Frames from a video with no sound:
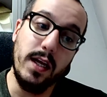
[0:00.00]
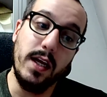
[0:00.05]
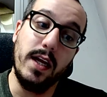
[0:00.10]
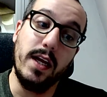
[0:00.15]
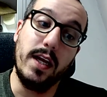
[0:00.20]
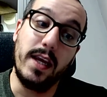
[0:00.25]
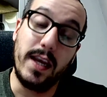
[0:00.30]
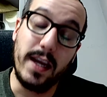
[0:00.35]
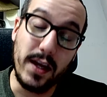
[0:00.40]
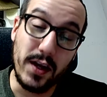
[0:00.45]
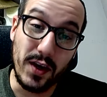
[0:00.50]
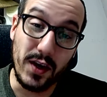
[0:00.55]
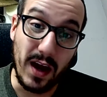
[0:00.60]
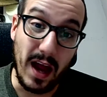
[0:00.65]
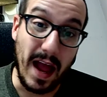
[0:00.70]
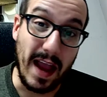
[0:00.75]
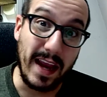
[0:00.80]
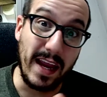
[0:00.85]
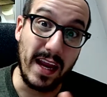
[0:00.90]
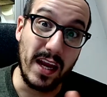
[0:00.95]
Here,
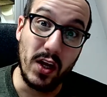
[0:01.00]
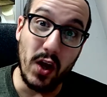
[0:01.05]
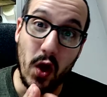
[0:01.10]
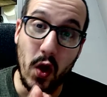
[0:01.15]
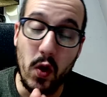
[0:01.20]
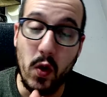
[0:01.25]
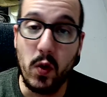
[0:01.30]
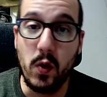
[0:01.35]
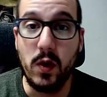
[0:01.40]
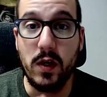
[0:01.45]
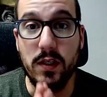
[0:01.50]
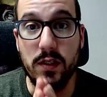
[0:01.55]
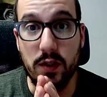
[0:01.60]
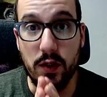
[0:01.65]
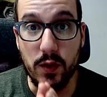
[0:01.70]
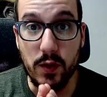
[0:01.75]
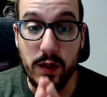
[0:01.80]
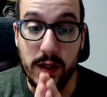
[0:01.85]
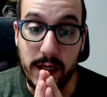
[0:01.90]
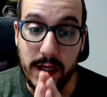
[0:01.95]
I can go
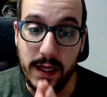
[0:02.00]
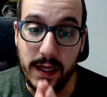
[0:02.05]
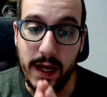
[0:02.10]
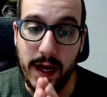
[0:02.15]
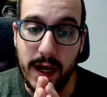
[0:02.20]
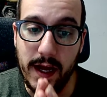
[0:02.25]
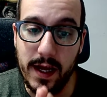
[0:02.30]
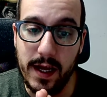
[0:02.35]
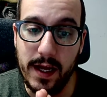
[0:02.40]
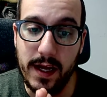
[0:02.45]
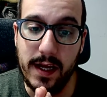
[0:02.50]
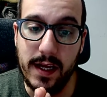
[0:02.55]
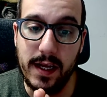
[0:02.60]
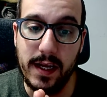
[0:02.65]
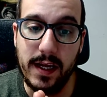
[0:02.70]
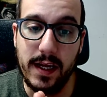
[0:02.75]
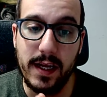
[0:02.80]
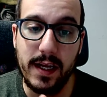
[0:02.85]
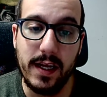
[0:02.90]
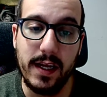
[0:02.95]
to the
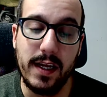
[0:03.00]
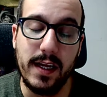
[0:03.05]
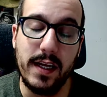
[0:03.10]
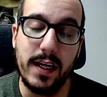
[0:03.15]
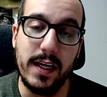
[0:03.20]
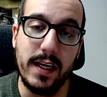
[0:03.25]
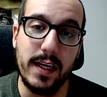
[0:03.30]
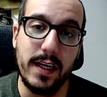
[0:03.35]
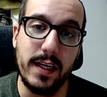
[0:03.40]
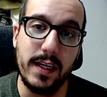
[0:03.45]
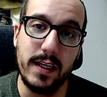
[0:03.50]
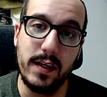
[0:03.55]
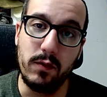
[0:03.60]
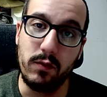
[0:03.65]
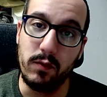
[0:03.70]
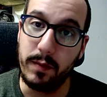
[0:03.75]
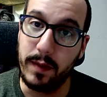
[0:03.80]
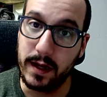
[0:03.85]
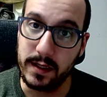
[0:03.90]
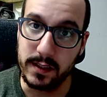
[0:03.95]

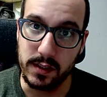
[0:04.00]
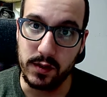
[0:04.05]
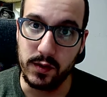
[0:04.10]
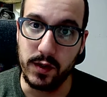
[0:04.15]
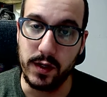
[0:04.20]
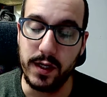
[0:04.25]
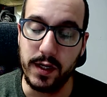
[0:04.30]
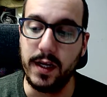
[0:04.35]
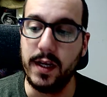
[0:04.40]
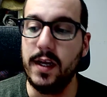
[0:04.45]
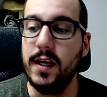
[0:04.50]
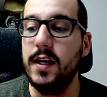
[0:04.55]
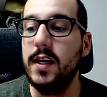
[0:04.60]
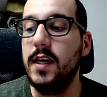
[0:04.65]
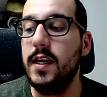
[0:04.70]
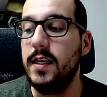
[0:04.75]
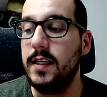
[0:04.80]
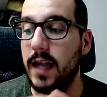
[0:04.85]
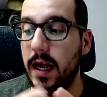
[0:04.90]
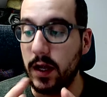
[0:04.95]
repository,
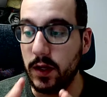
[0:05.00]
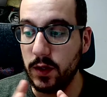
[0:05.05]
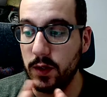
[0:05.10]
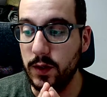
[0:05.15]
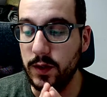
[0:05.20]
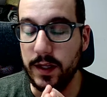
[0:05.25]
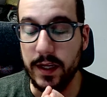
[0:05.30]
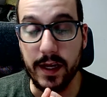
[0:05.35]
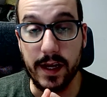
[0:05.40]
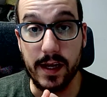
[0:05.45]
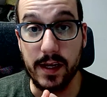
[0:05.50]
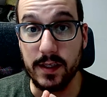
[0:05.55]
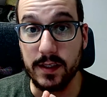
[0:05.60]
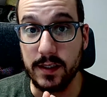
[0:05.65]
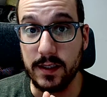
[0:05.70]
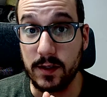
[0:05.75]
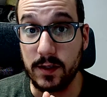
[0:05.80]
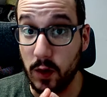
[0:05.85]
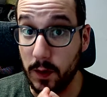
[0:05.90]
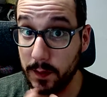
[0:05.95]
download the analysis
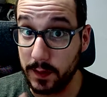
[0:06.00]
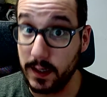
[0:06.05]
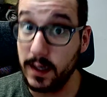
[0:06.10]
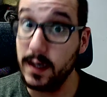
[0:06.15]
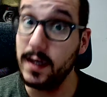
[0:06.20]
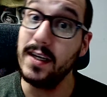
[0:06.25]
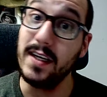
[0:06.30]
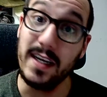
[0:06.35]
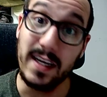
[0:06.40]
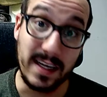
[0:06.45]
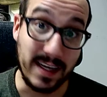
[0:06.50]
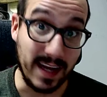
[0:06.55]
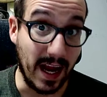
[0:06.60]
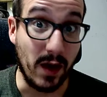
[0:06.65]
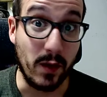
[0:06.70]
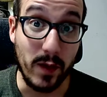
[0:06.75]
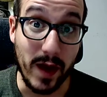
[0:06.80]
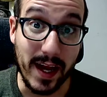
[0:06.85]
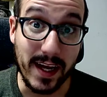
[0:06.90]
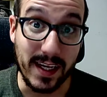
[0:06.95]
script
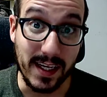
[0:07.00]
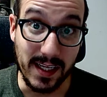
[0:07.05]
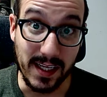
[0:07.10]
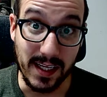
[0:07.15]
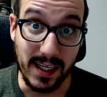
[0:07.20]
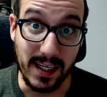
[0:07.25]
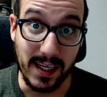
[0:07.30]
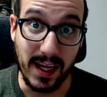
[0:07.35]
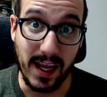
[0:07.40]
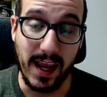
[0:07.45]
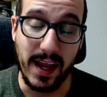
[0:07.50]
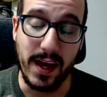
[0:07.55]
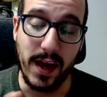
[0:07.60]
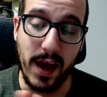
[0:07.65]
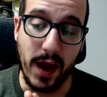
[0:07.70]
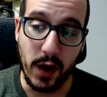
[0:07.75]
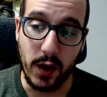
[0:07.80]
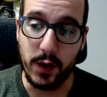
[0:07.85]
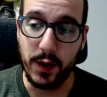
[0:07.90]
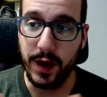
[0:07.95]
directly, and
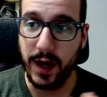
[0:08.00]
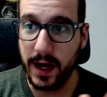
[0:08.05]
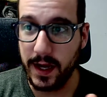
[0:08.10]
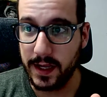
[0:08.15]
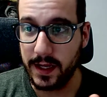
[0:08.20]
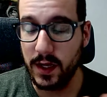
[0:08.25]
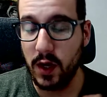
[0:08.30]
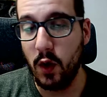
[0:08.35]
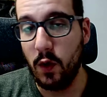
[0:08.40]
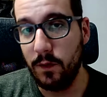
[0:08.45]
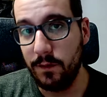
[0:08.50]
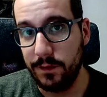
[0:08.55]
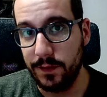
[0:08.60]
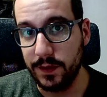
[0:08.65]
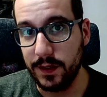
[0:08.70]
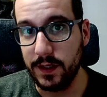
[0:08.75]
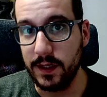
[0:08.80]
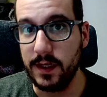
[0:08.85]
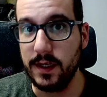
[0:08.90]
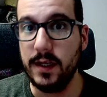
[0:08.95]
already,
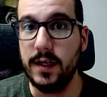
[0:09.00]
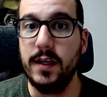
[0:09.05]
hopefully,